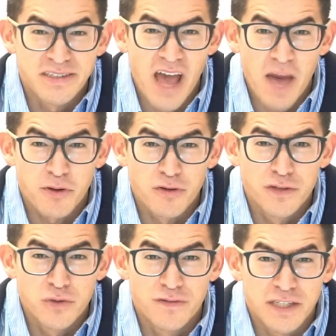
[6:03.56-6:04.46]
capital
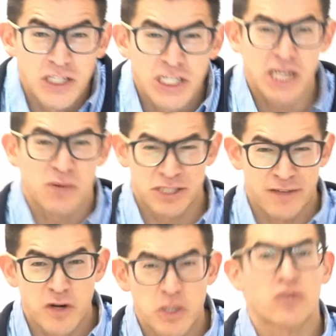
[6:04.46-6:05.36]
view of teaching, where it's a
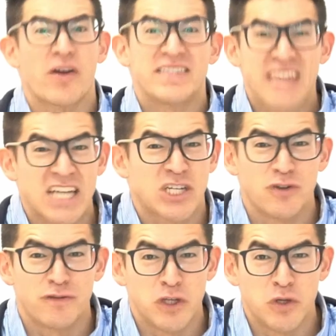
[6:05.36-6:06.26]
very
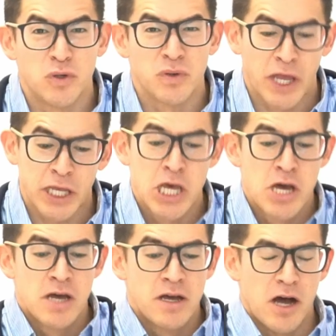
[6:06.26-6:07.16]
transactional view and like
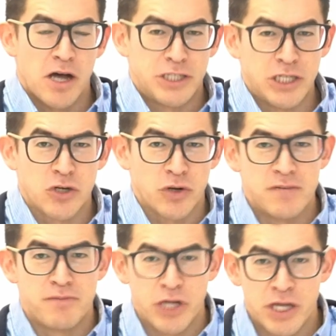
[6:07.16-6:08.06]
teacher
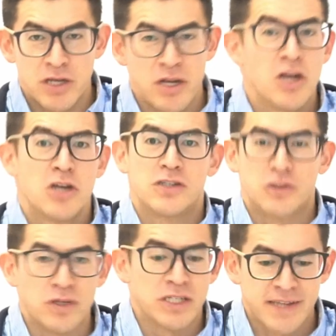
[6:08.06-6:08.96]
input in,
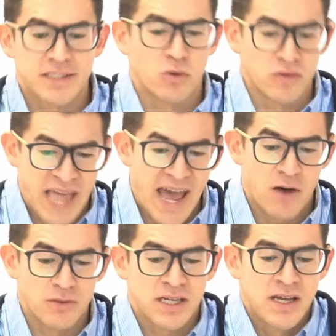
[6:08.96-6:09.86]
student test scores
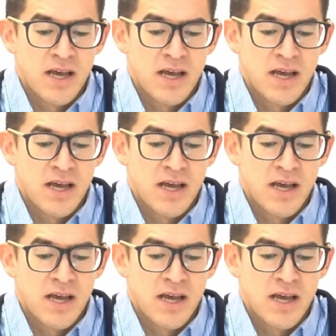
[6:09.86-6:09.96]
out.